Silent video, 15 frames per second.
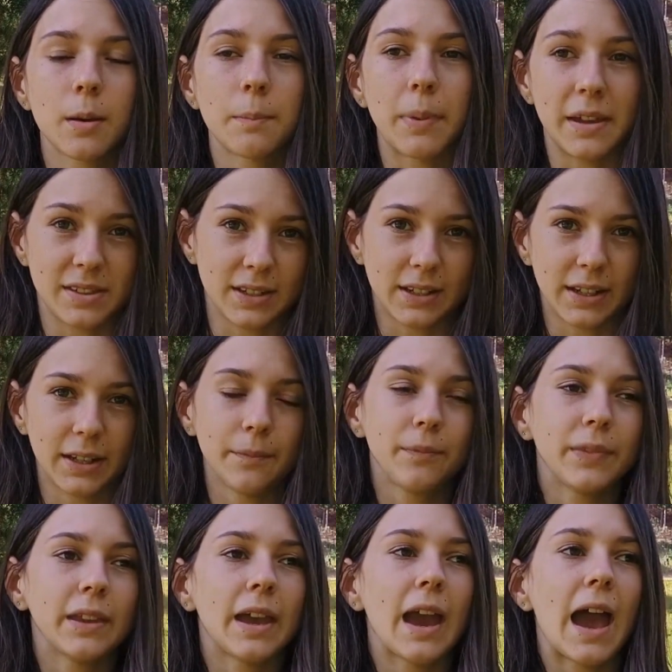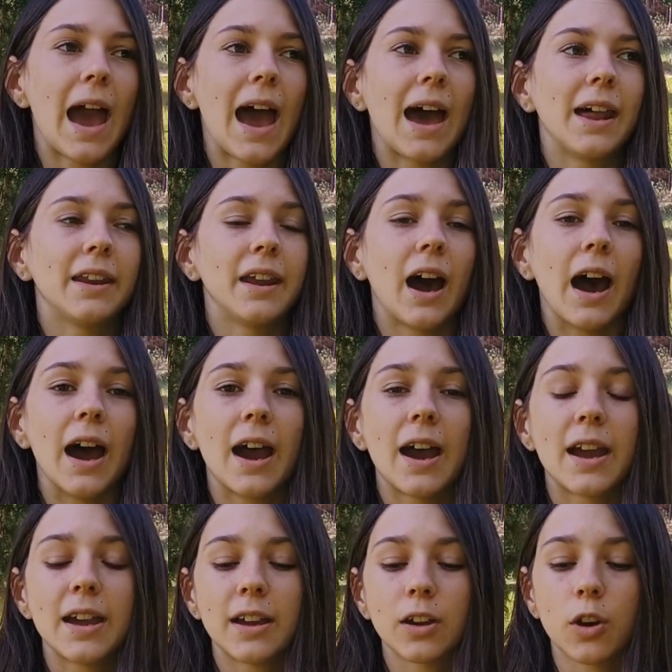basically. And
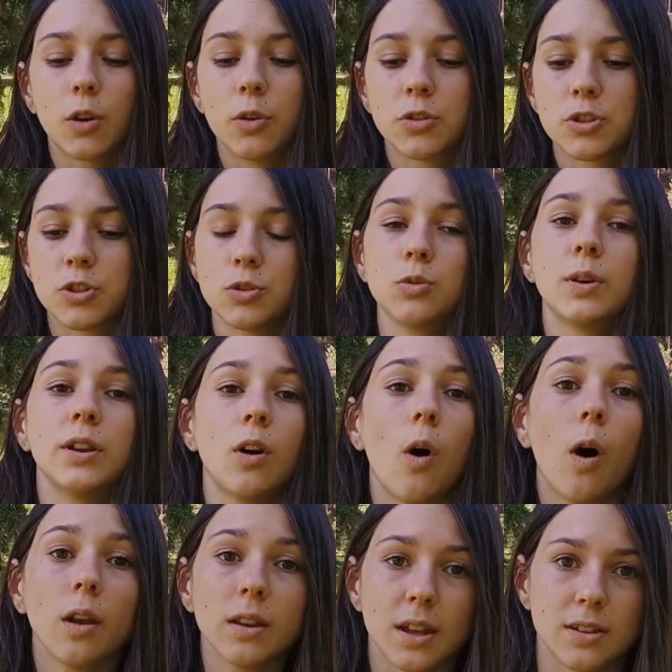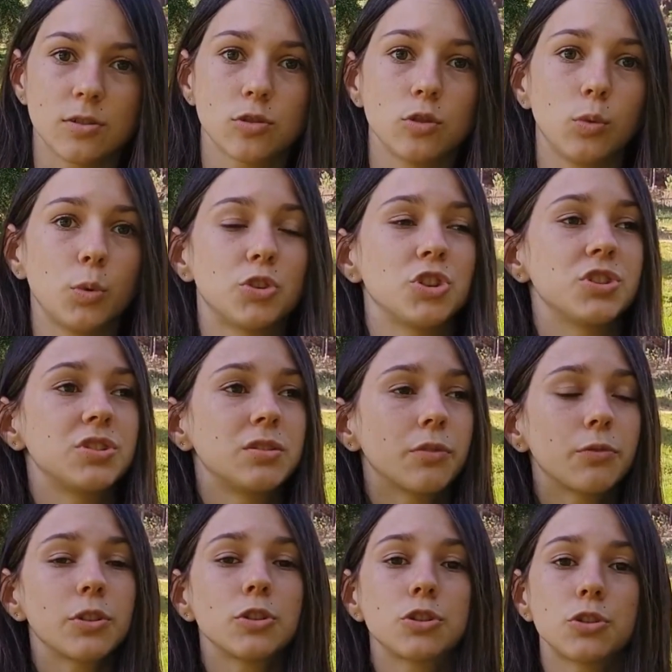I go to an online school, which is
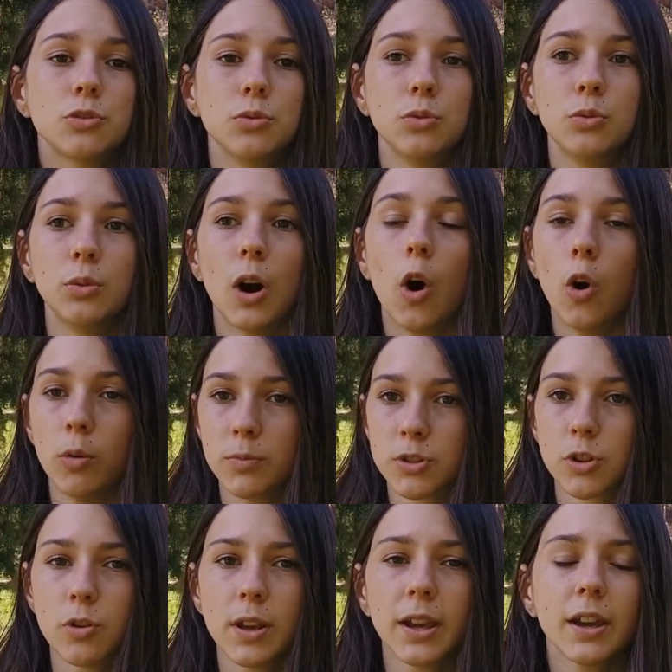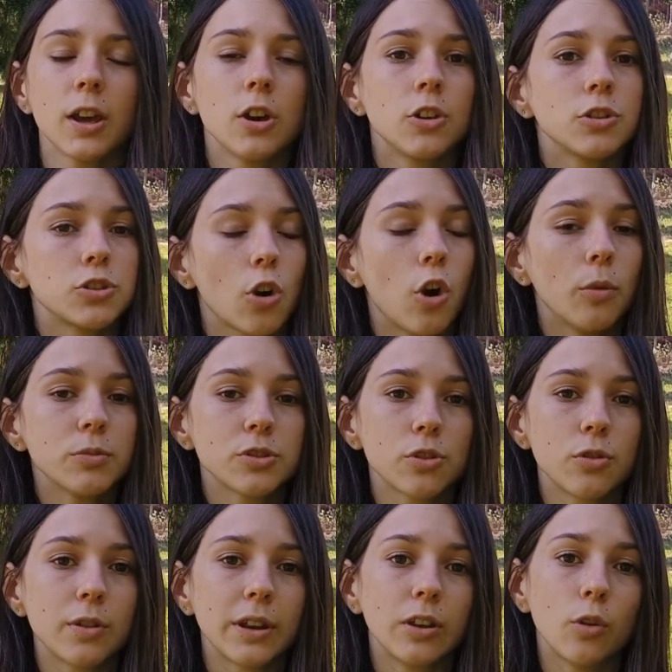different to homeschooling. So
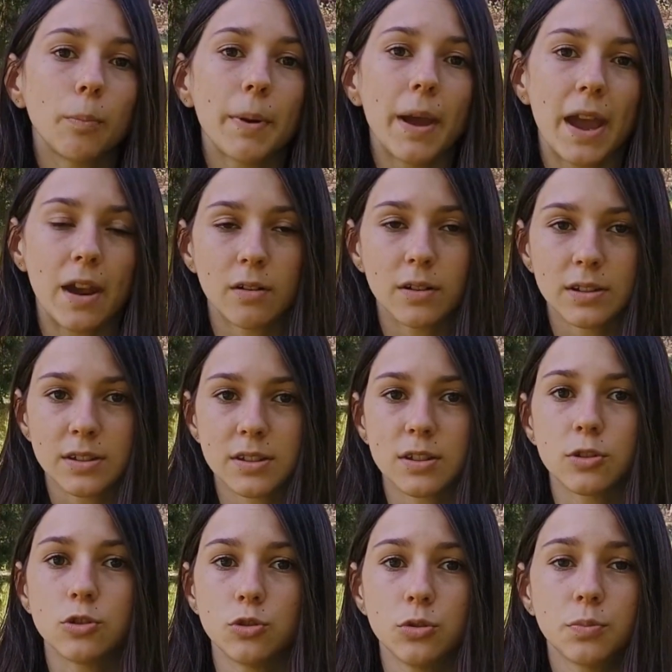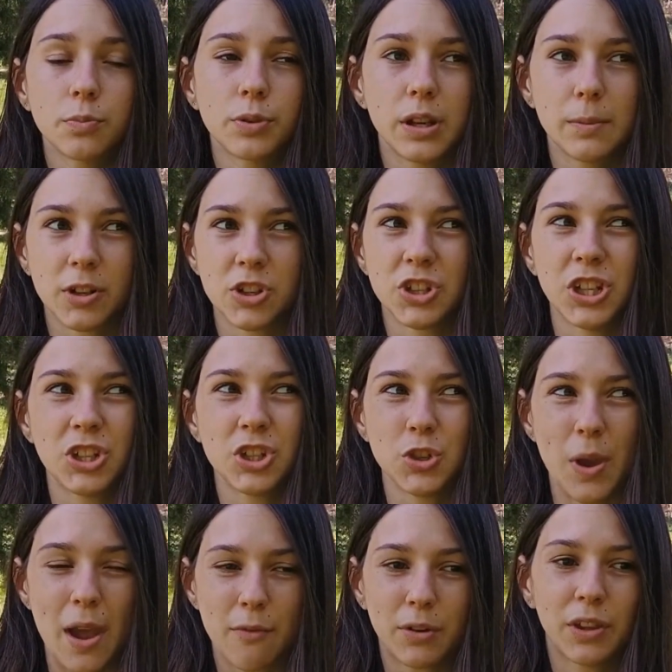homeschooling, your parents do pretty much teach you
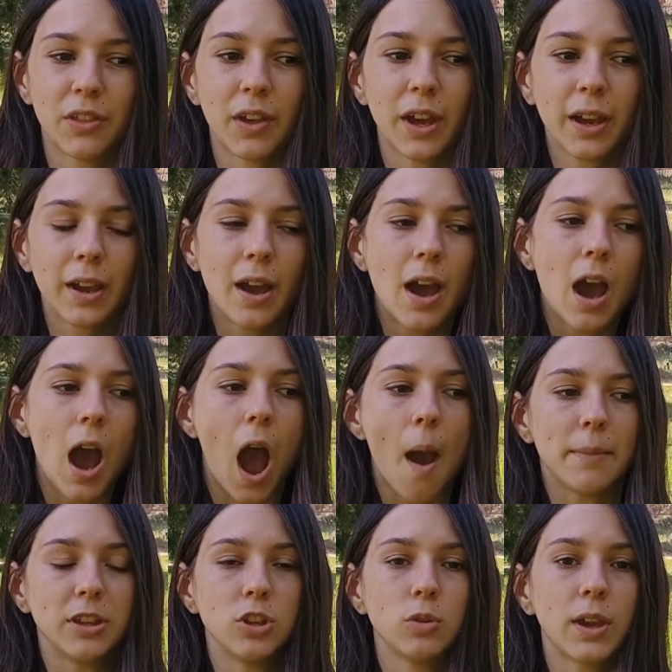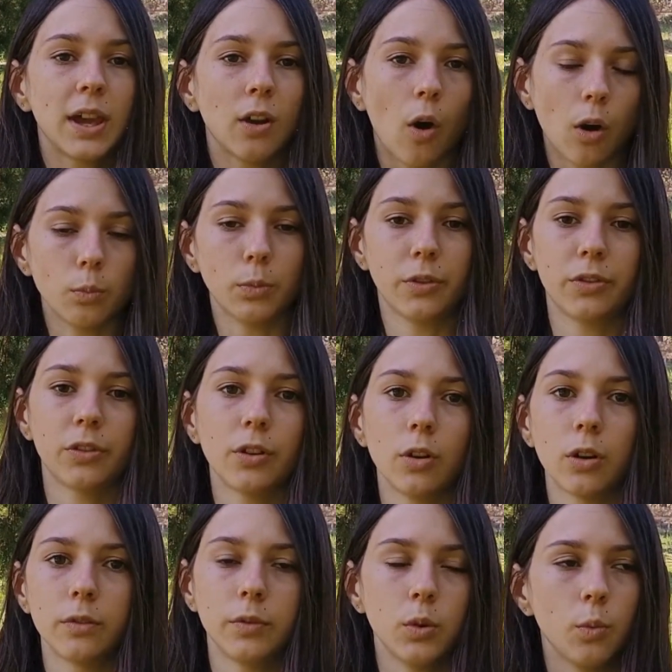everything. I mean, you get on with a
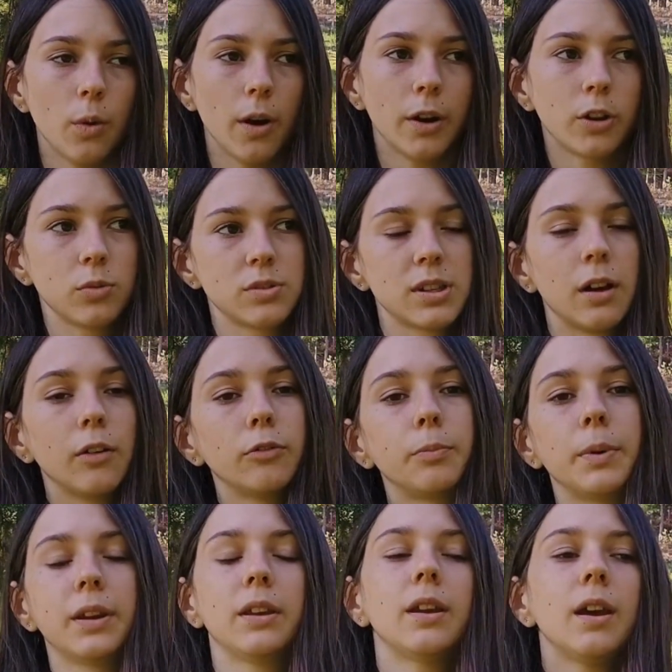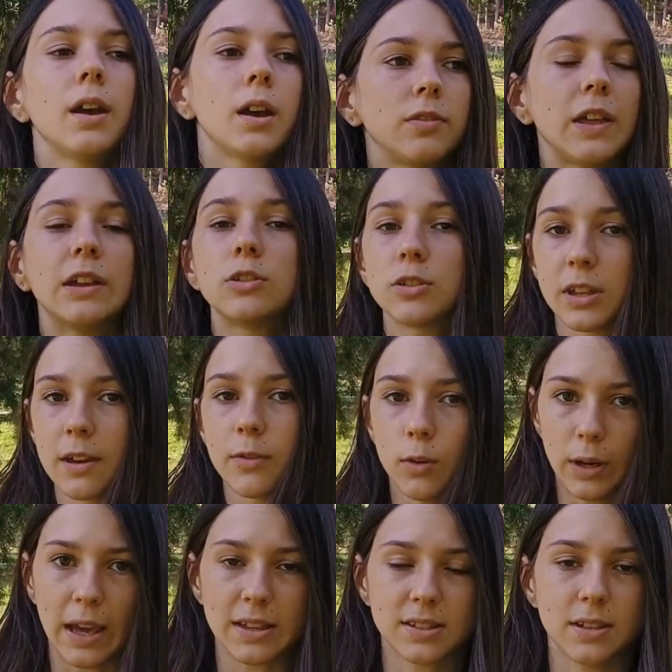lot of your work yourself, but they give you
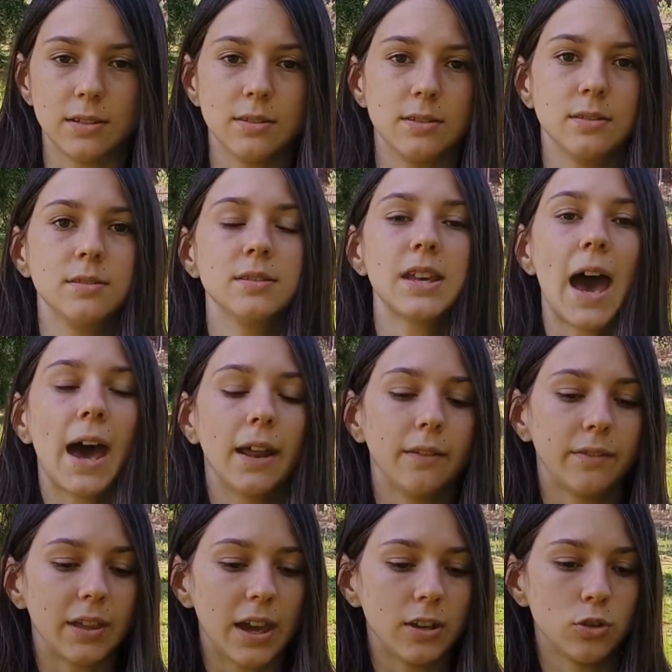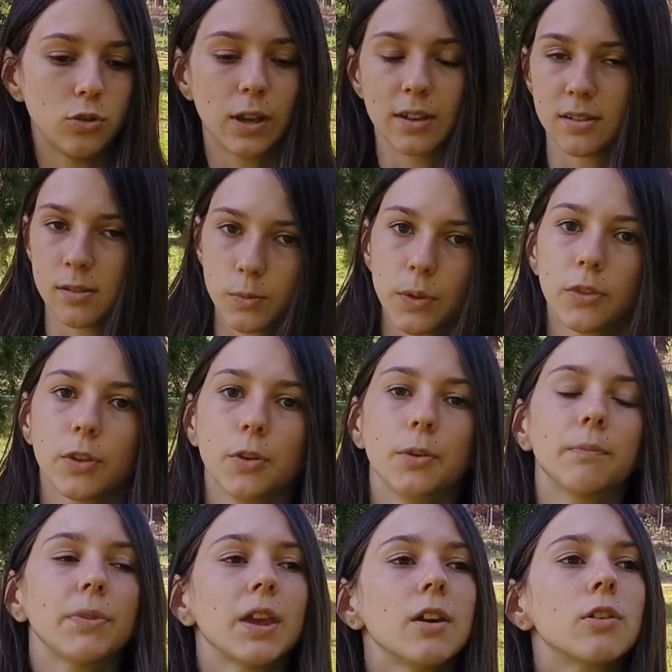lessons and they do lessons with you.
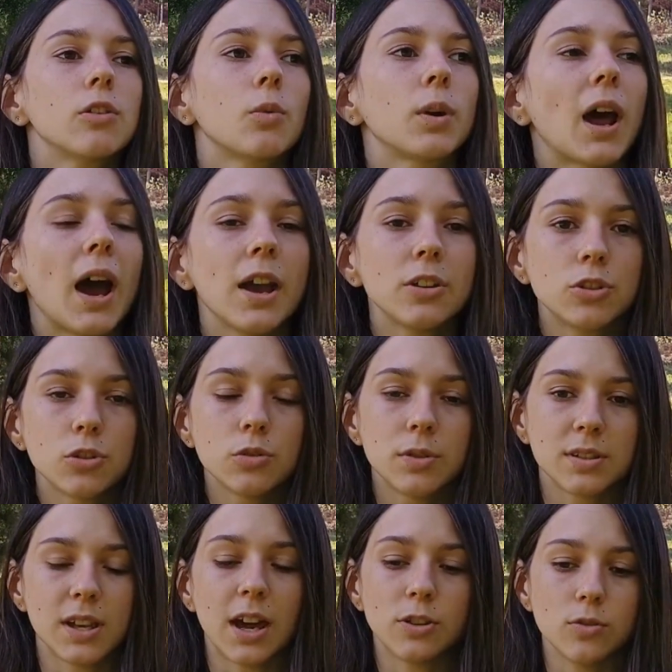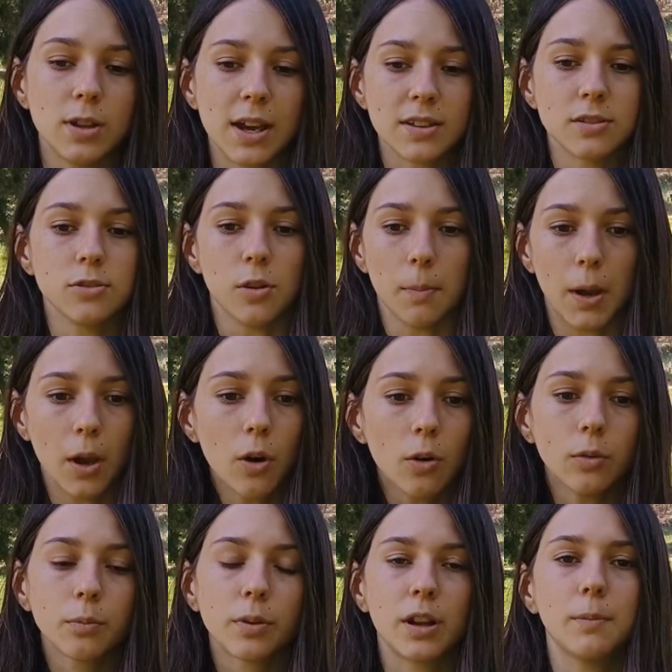So what I do is I do lessons on my
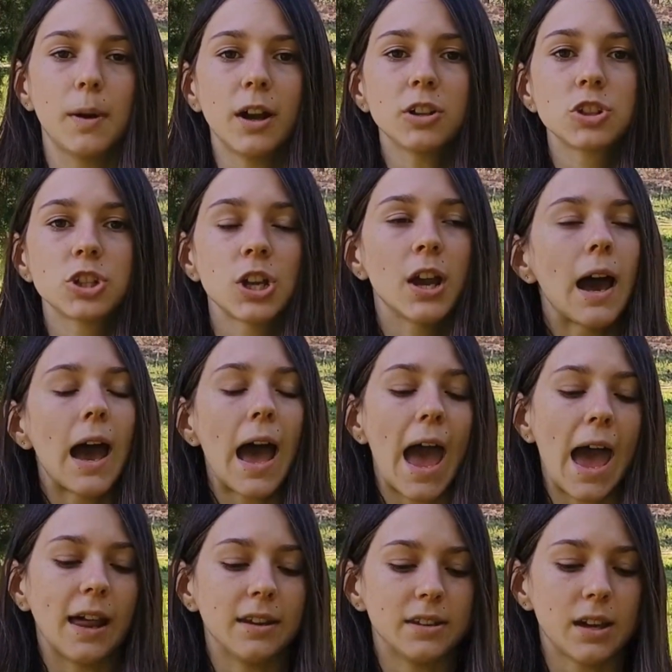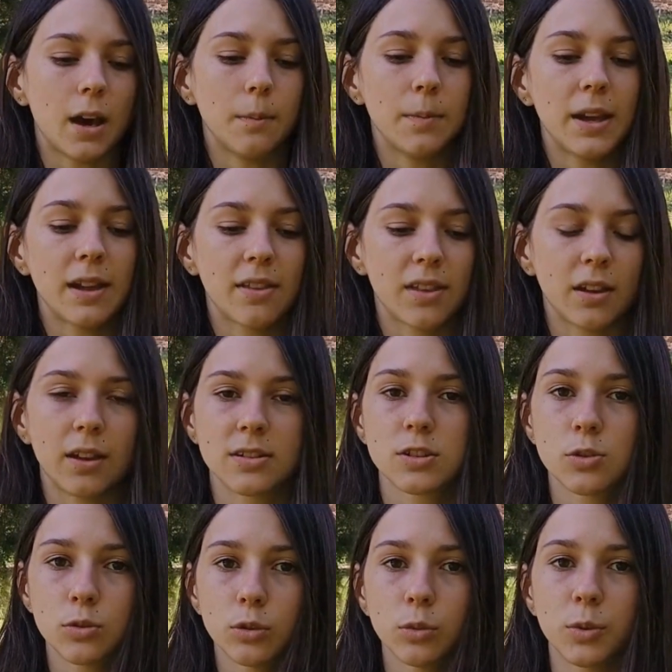own, pretty much. And it's a
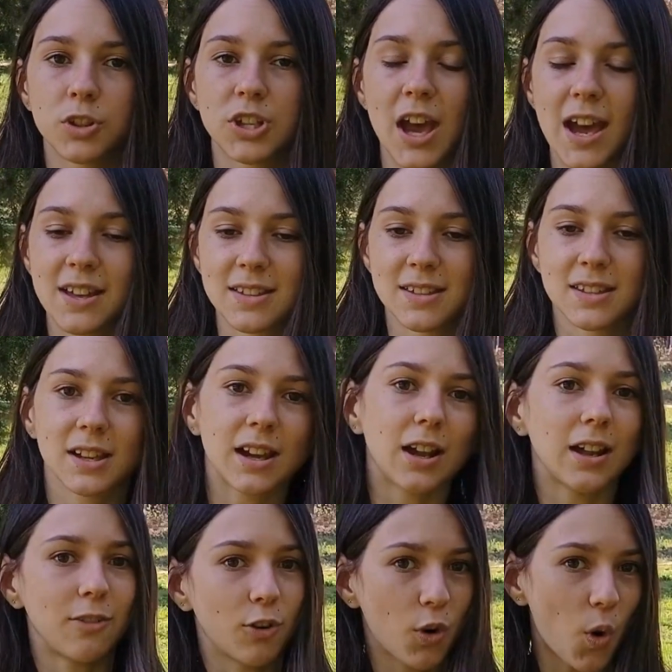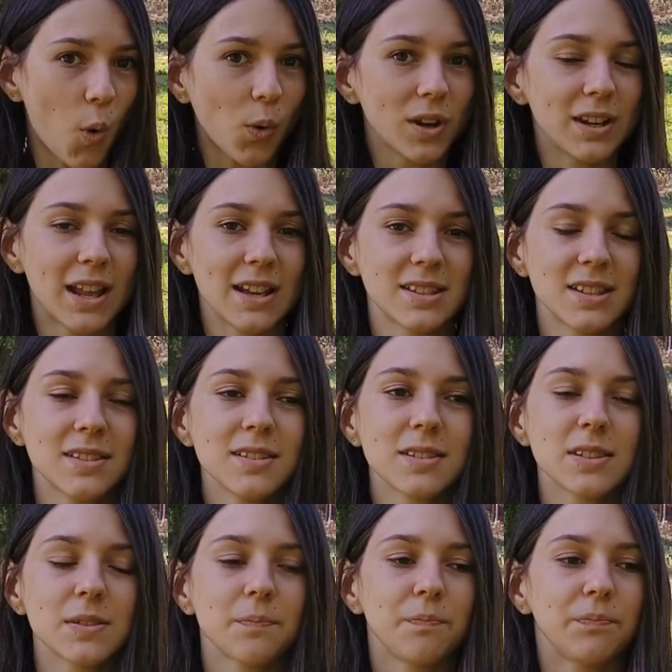school which has recorded lessons.